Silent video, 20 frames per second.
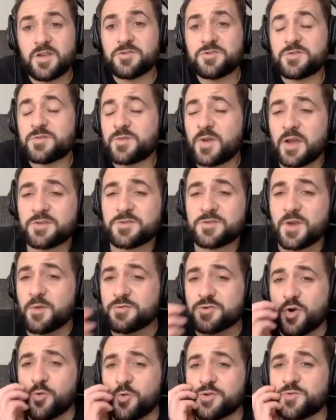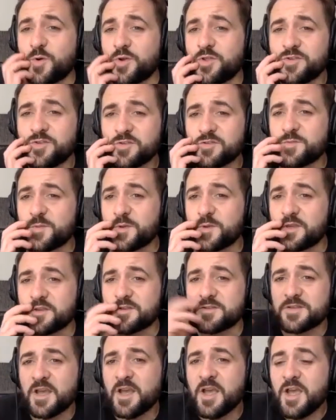what I was always wondered,
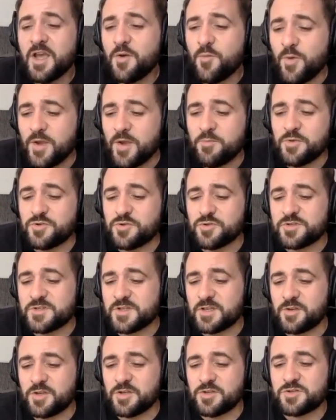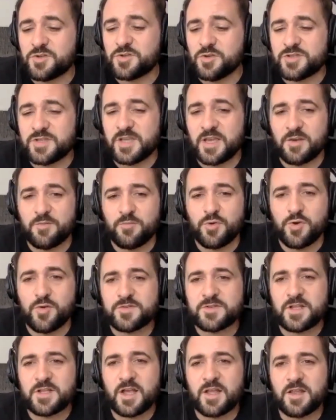because when we do you do certain
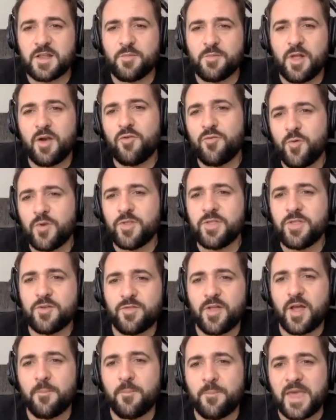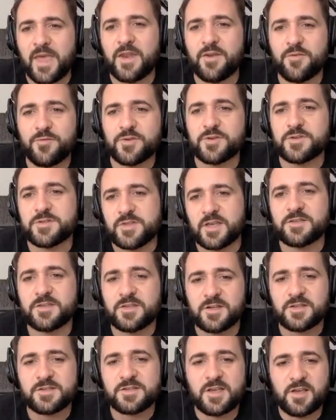moves and that, and I'm like, I wonder if that benefits this
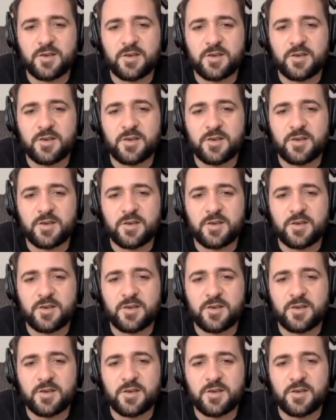in a certain